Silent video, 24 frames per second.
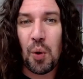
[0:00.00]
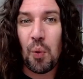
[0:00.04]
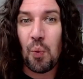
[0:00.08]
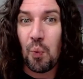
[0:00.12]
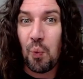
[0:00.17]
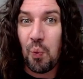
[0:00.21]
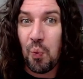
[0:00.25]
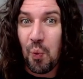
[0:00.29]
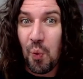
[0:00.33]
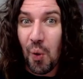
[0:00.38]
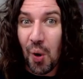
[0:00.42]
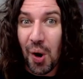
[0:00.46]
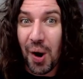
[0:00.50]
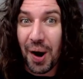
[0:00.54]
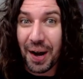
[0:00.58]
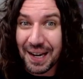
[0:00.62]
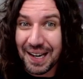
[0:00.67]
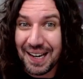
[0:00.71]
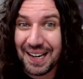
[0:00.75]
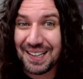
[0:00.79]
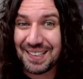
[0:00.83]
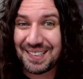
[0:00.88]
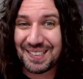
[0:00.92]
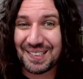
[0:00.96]
what
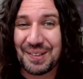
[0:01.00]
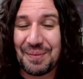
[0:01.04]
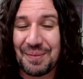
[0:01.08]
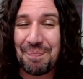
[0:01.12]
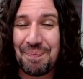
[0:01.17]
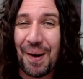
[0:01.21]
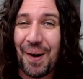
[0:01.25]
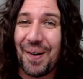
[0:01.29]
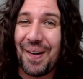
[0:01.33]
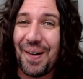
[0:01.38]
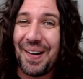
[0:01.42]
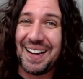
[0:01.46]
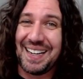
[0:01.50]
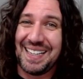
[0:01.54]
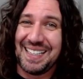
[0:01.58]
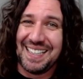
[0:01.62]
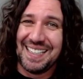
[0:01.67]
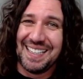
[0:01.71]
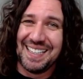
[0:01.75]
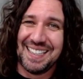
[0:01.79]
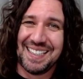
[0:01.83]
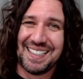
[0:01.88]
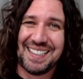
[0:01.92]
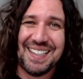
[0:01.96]
is the
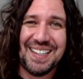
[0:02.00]
point?